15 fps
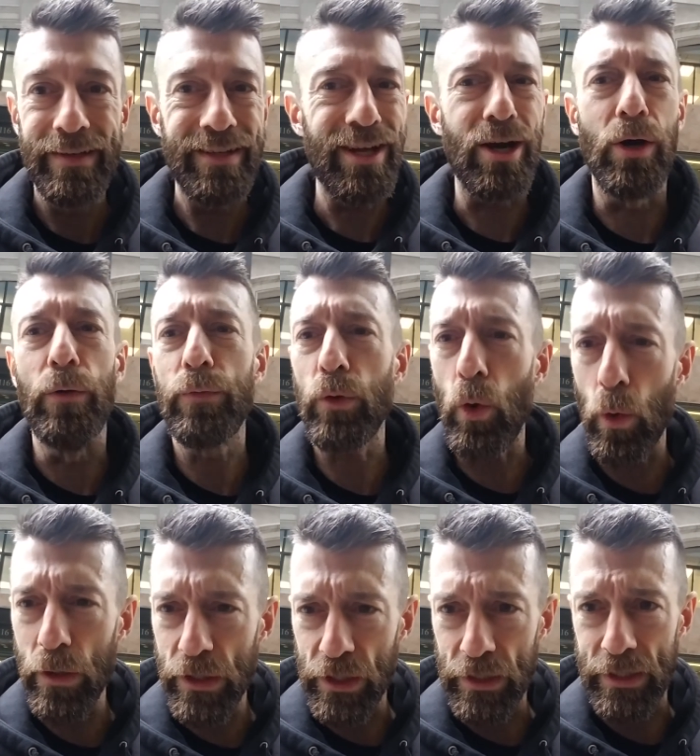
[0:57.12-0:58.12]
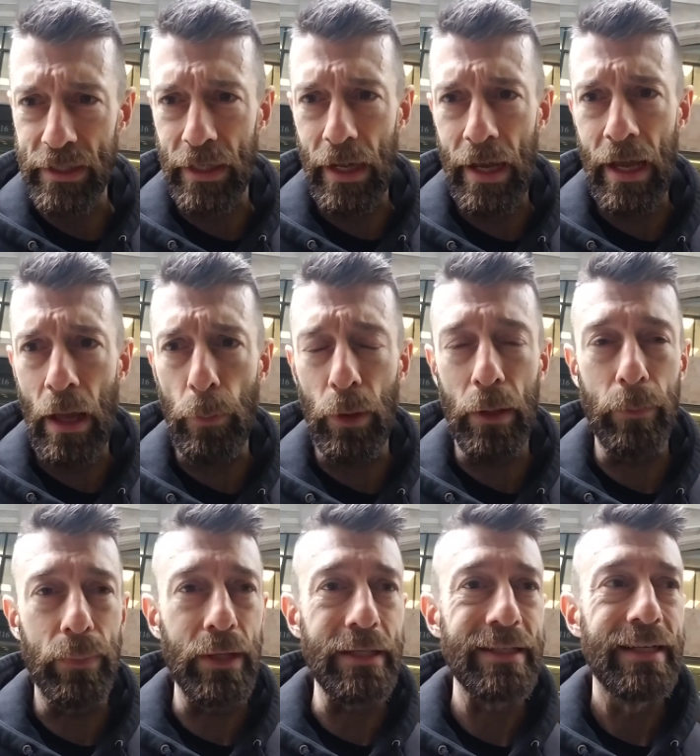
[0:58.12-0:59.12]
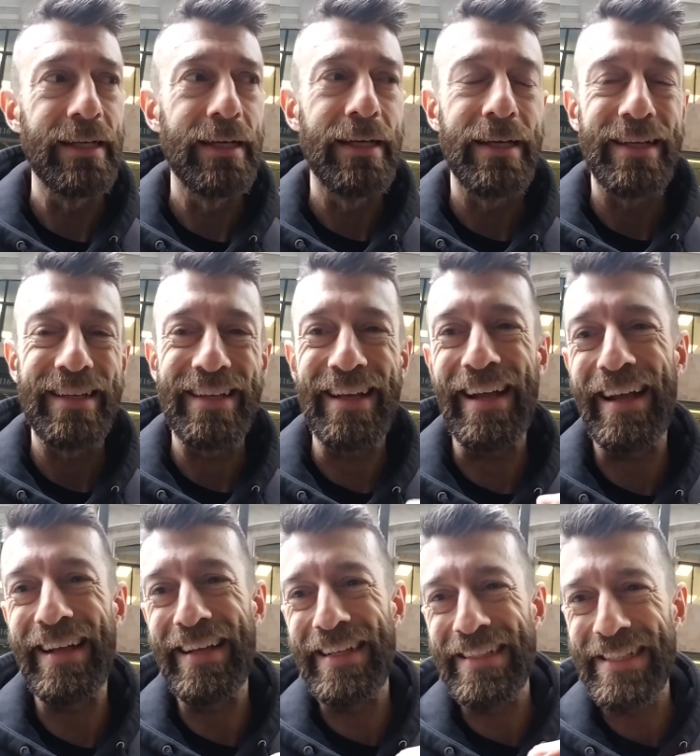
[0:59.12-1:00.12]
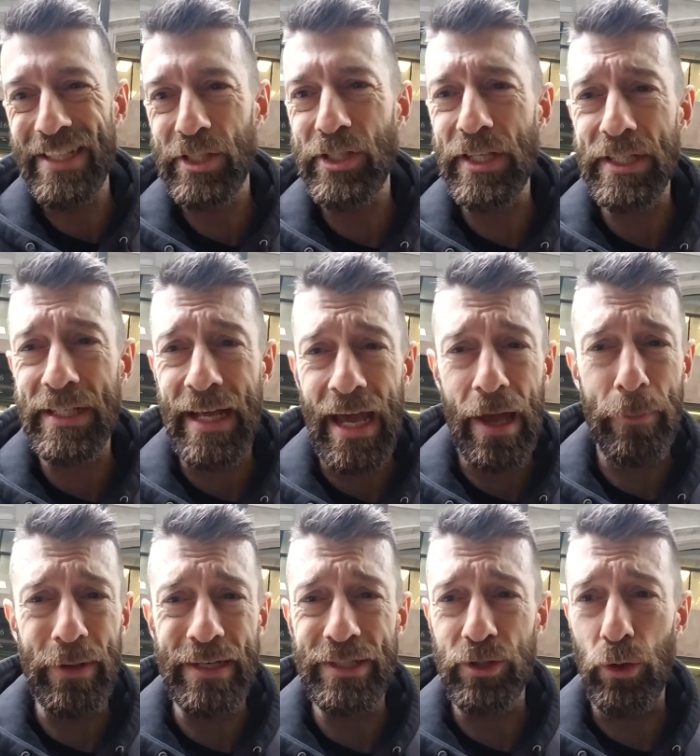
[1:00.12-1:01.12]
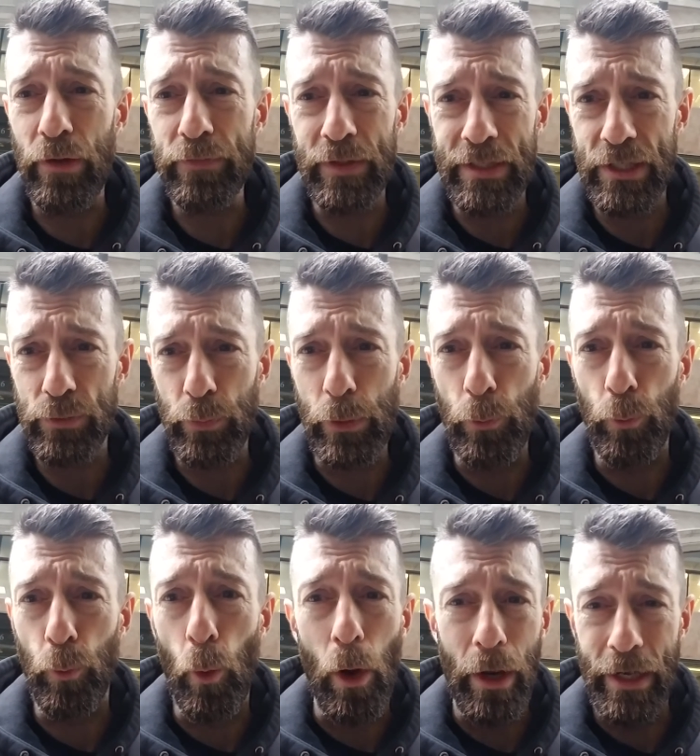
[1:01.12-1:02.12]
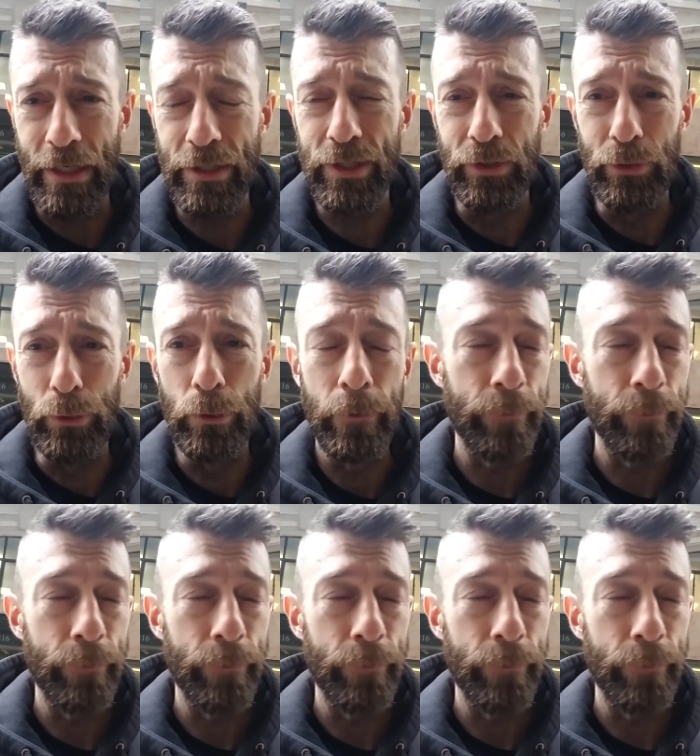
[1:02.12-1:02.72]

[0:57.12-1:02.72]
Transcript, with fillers: No, of course it's going to happen, but it just doesn't happen as often as we want it to.